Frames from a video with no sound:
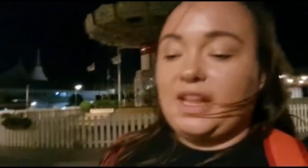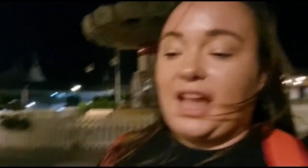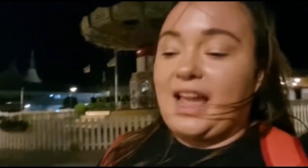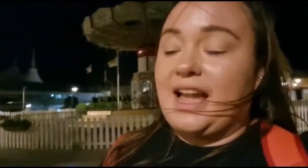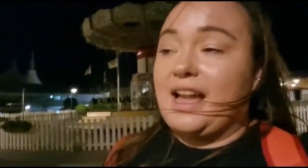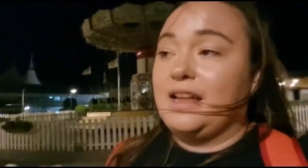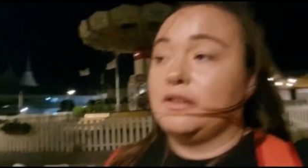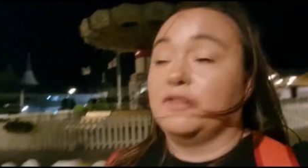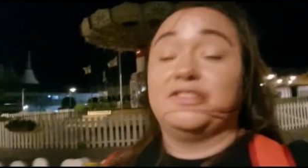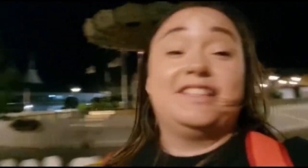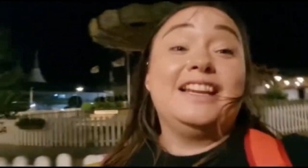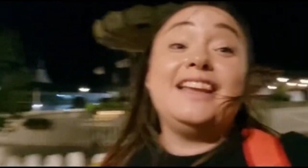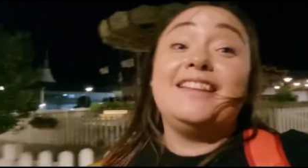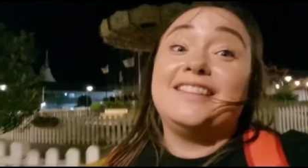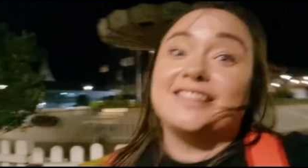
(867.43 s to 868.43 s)
and
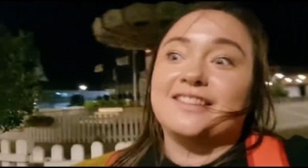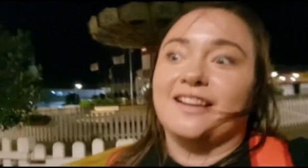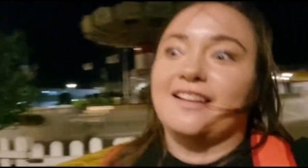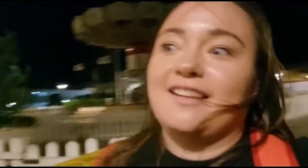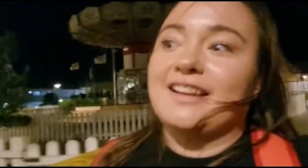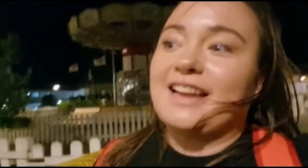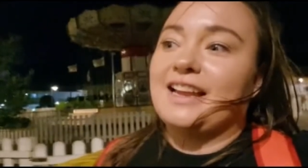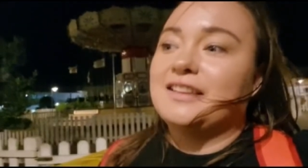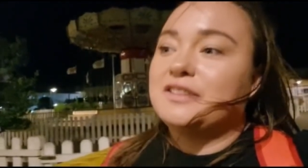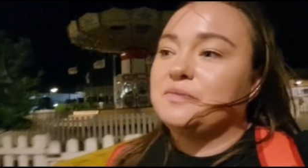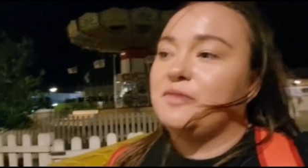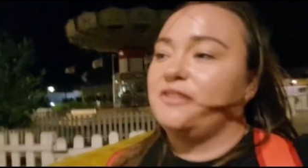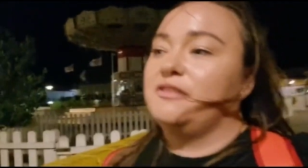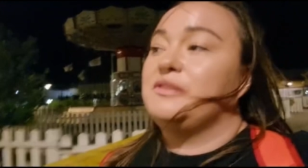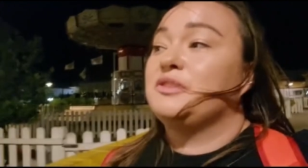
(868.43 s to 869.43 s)
obviously the Skyline Gang
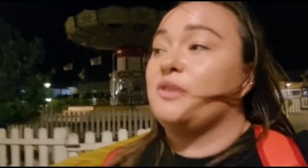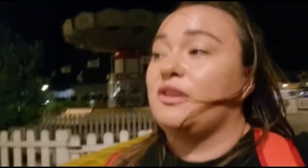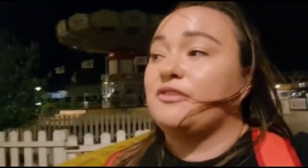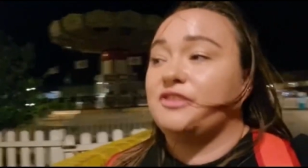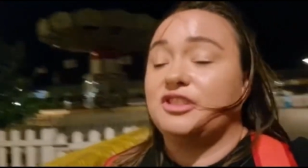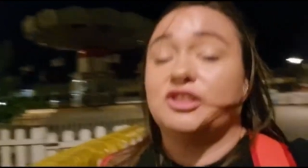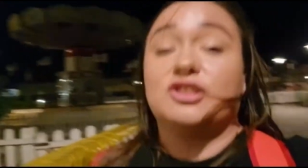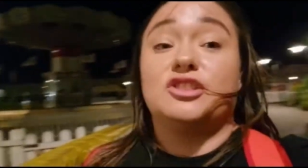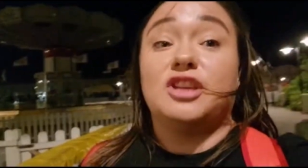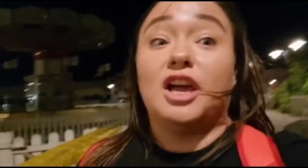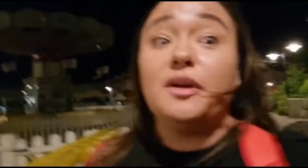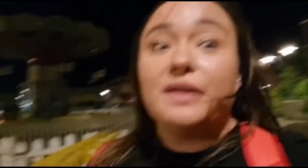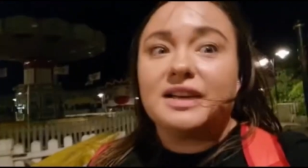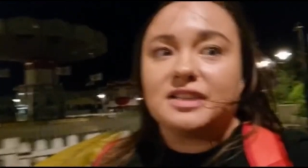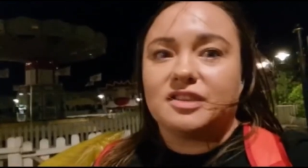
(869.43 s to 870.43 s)
tomorrow, which Oliver is
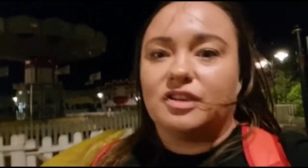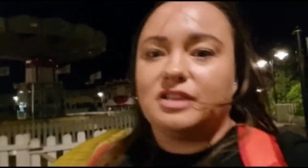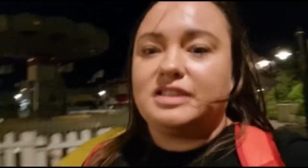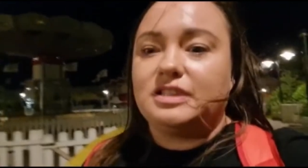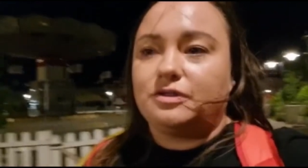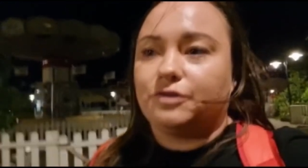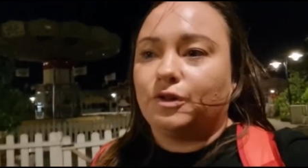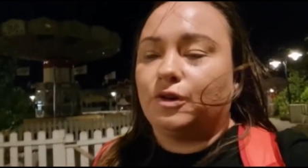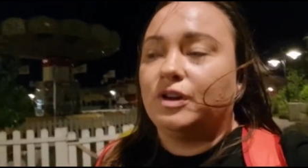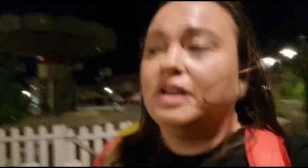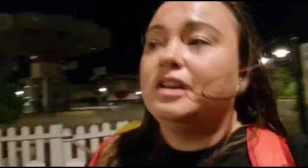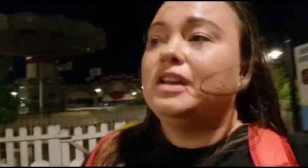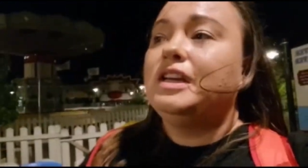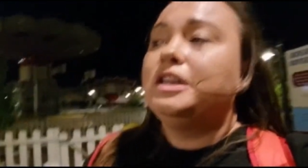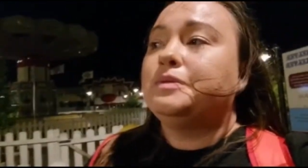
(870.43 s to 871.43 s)
so excited for.
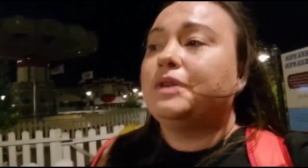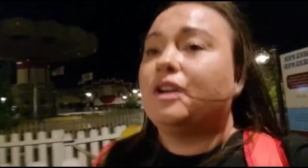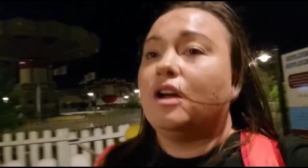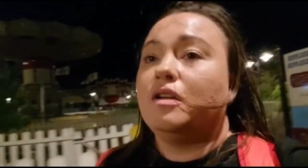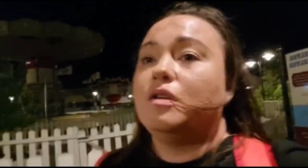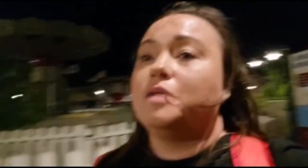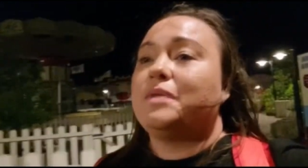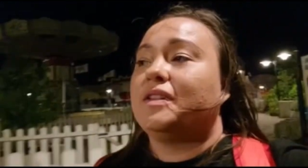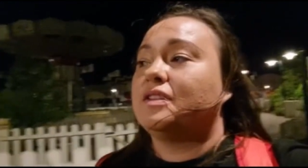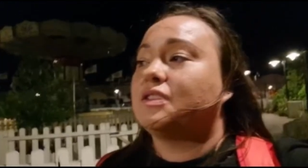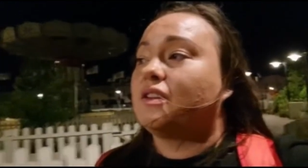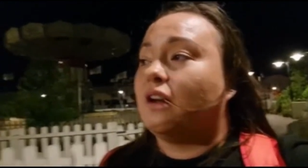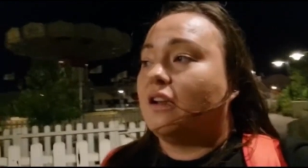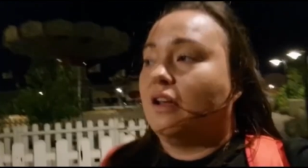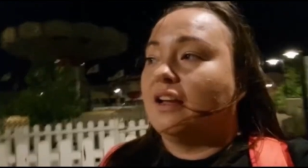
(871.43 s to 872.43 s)
Been going on about the
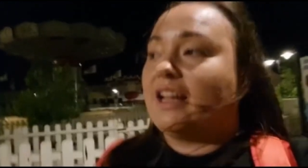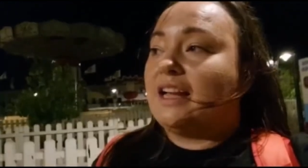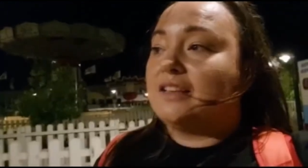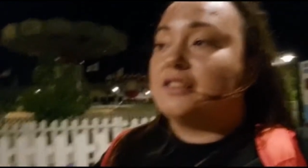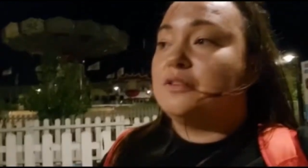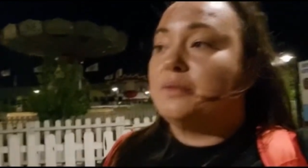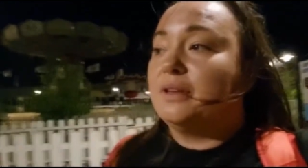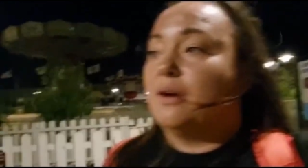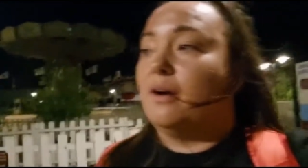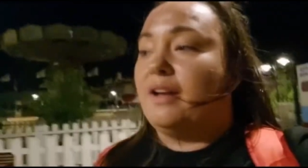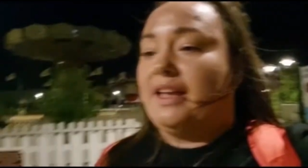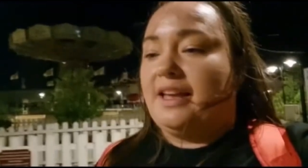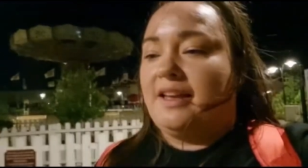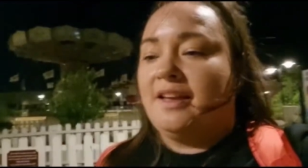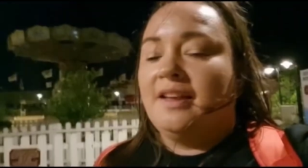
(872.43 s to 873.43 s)
Skyline Gang since we got
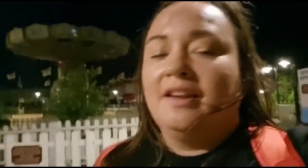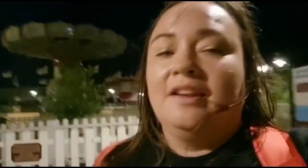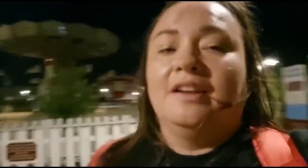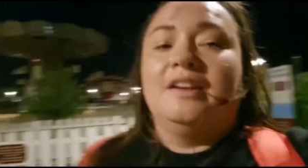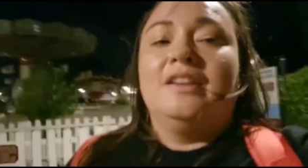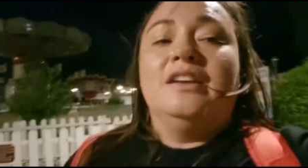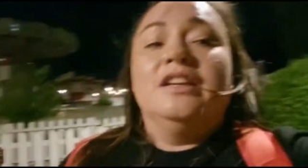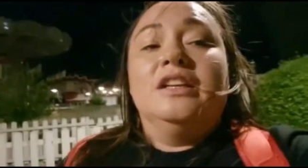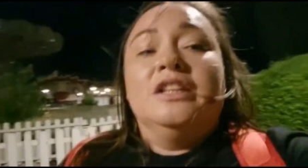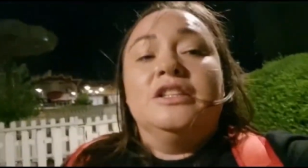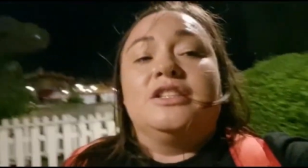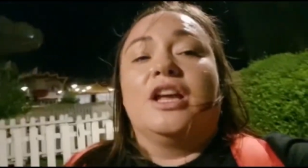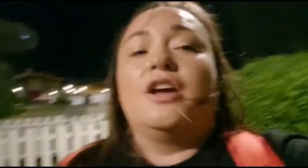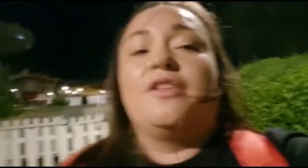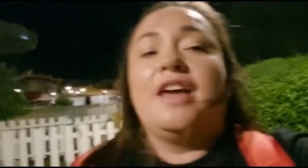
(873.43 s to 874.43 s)
here.
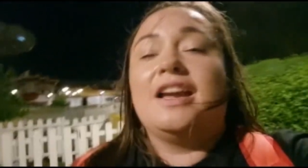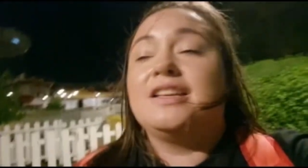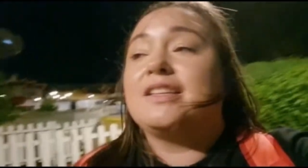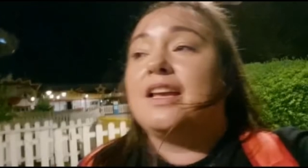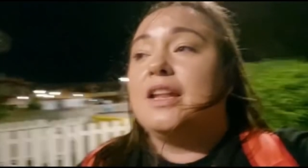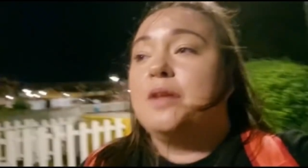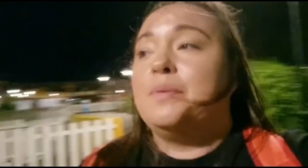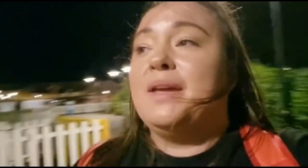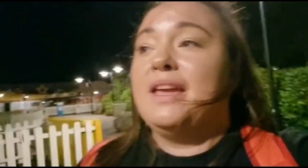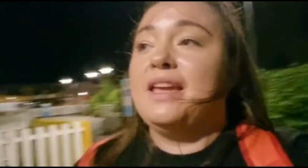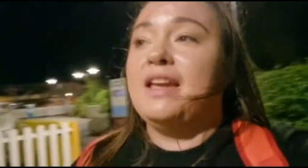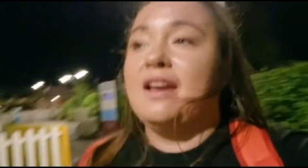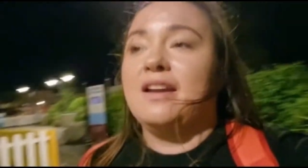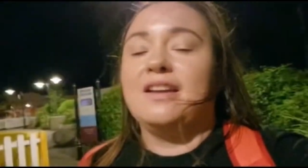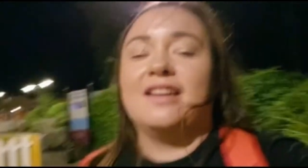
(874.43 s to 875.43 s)
So that is going to
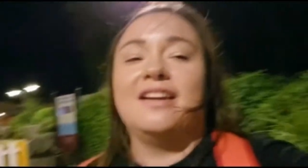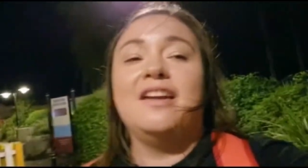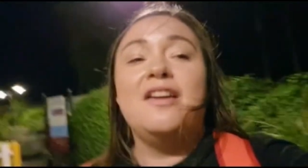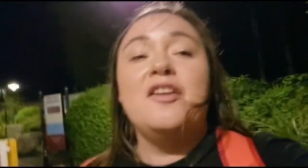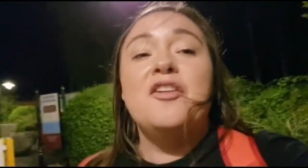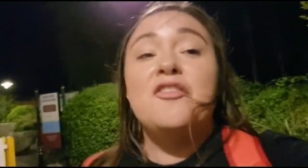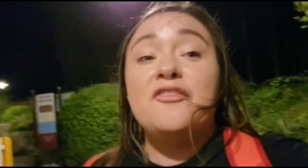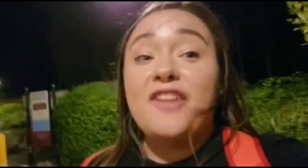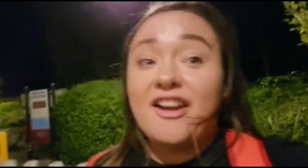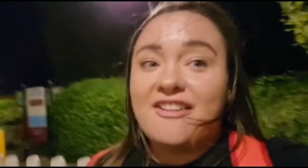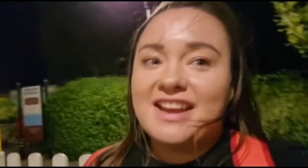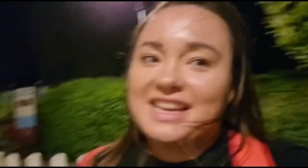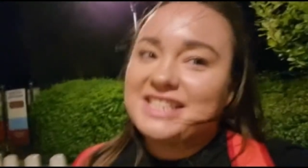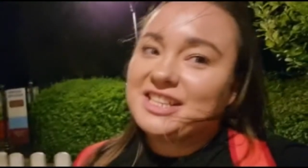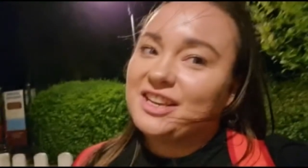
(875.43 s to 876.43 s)
be
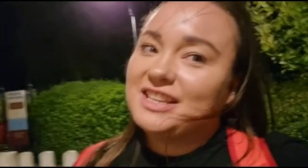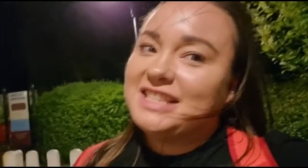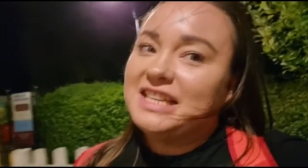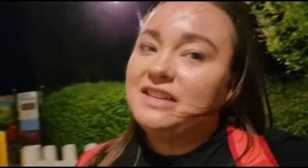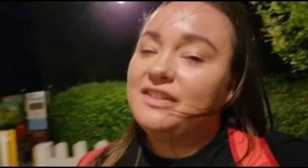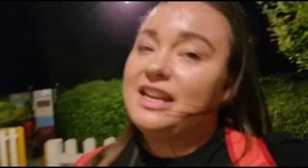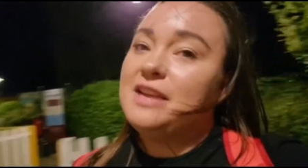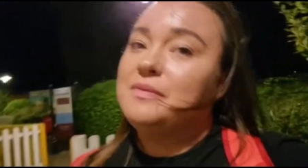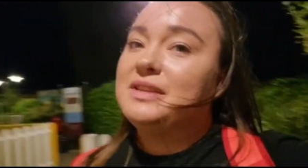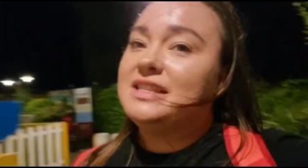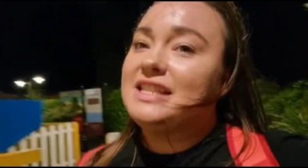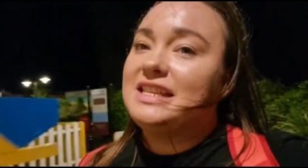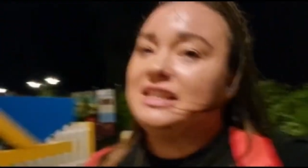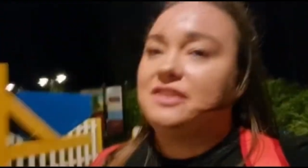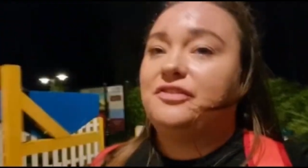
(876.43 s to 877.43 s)
very exciting for him to
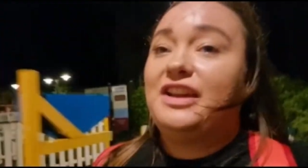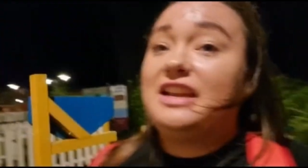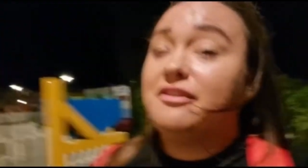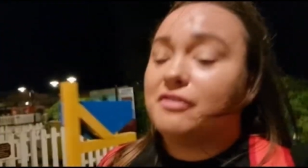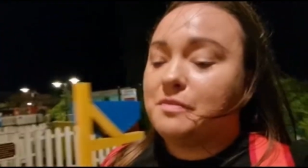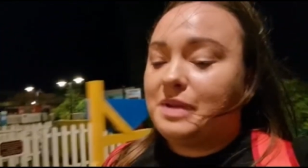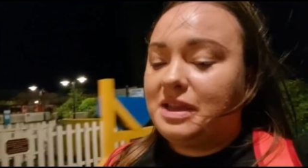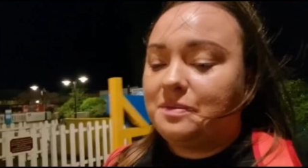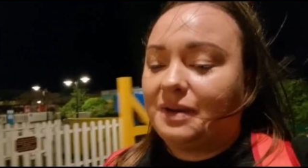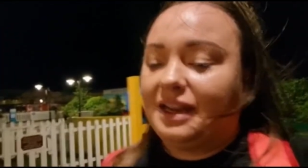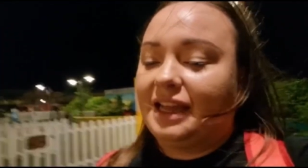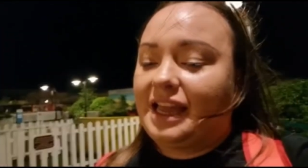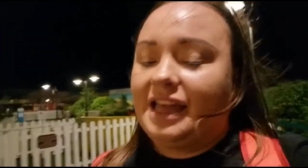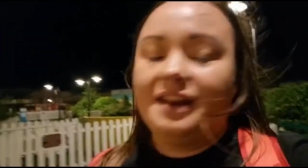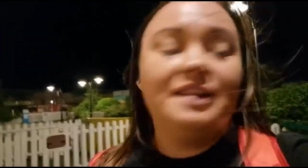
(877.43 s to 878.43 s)
see his favourite people
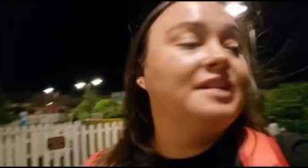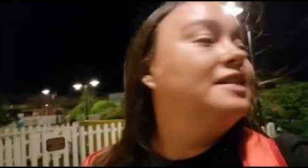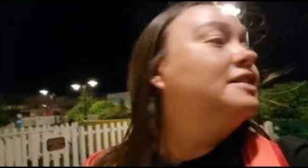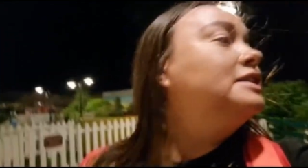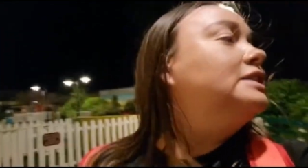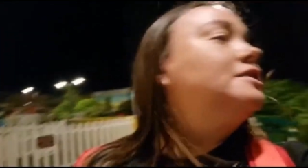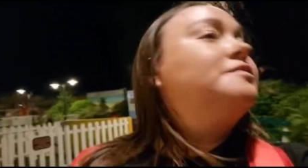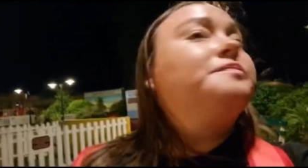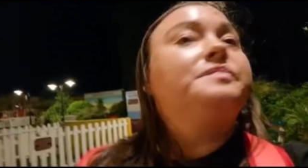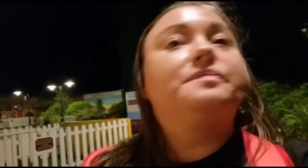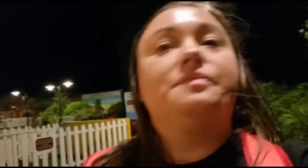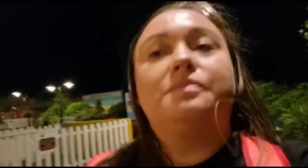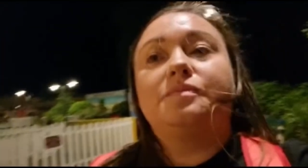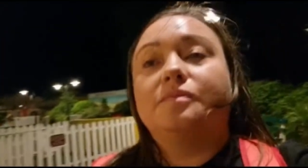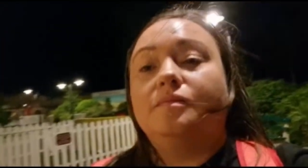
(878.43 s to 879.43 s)
again.
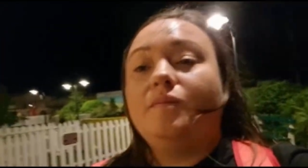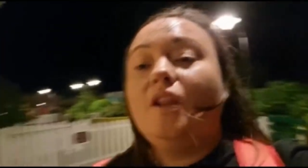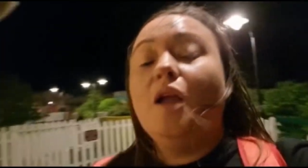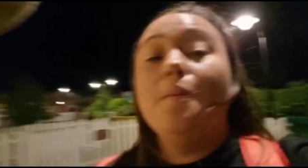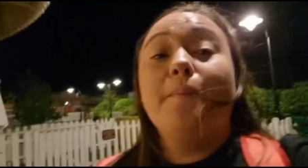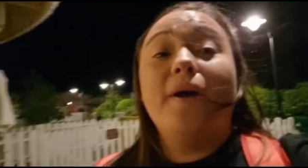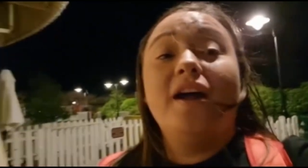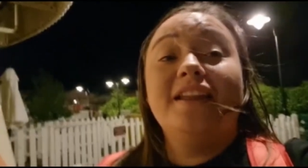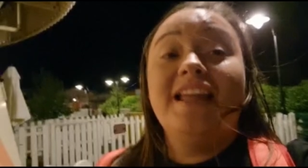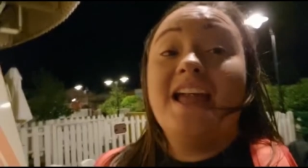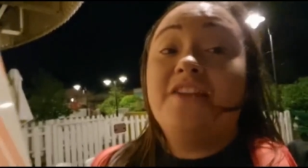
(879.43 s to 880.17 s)
But yeah,